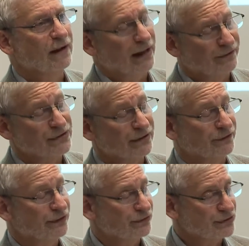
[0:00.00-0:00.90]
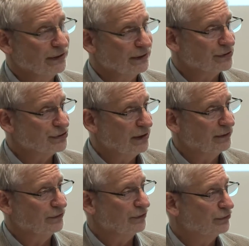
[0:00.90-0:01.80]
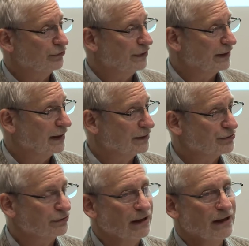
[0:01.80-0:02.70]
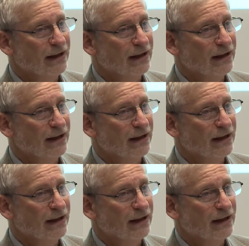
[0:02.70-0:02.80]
I have a self-interest in it as chair of the Victorian Council,